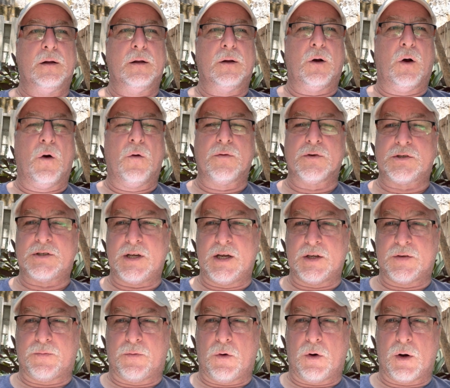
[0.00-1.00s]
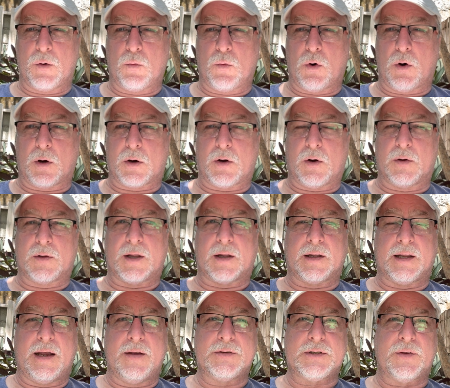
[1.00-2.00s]
overseas foreign worker that
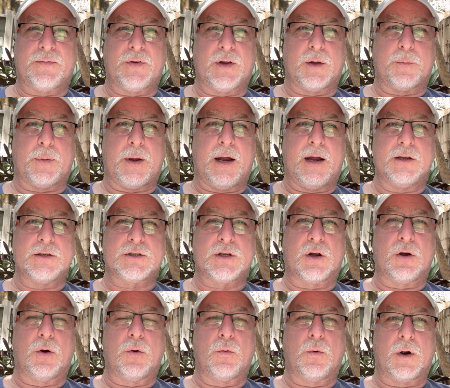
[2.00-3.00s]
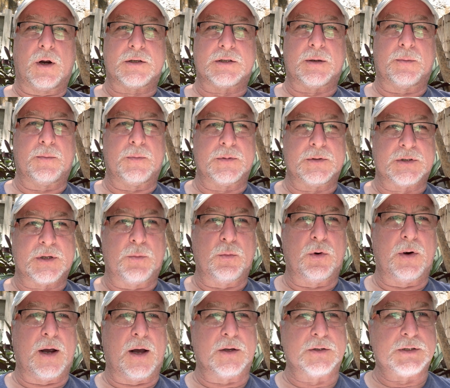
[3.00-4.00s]
leaves the Philippines to go work
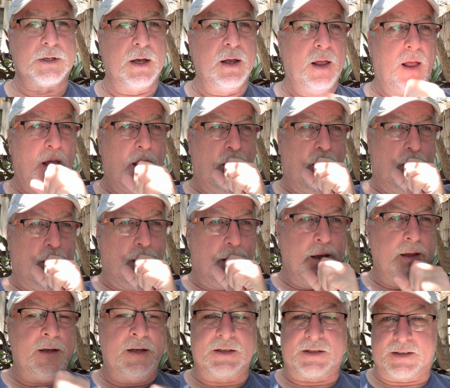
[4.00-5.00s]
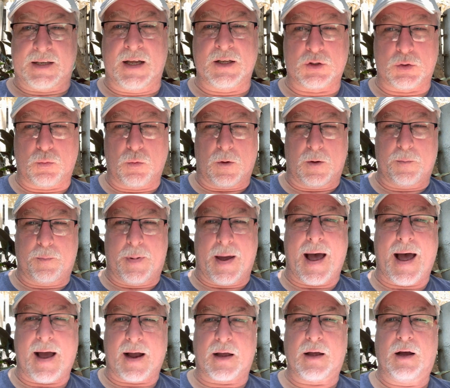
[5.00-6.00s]
somewhere else sends
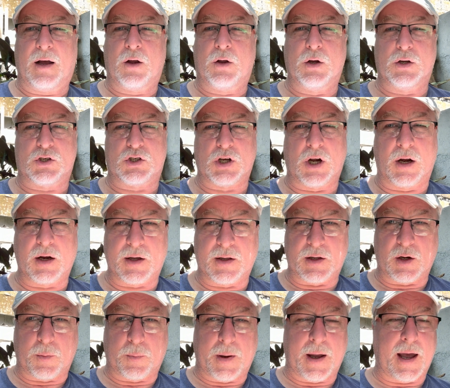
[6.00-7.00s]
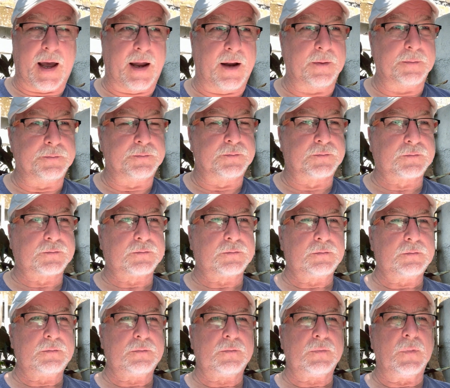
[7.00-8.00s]
back a good chunk of their pay.
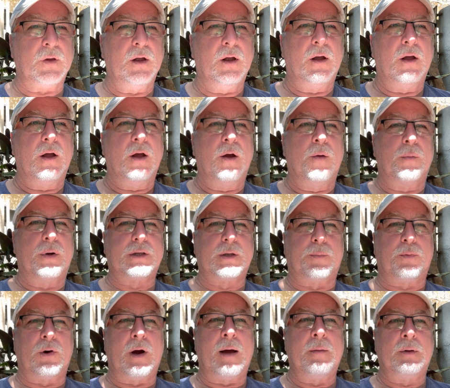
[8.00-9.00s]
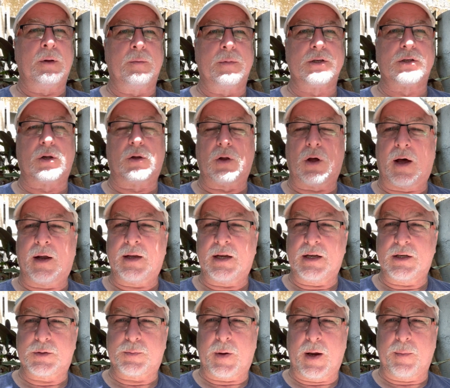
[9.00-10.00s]
But the problem is a lot of
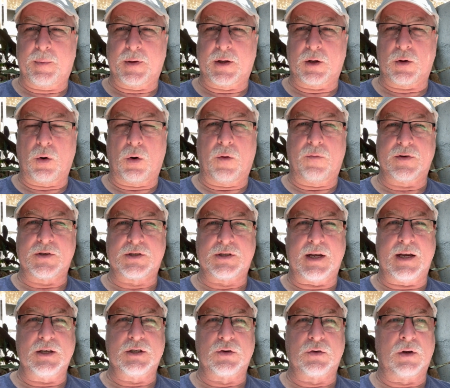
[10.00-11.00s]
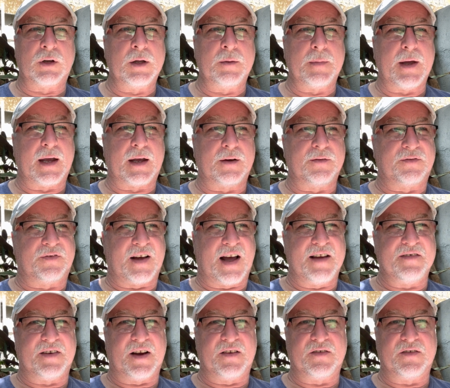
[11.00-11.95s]
these people that go overseas, they're only making $500, $600,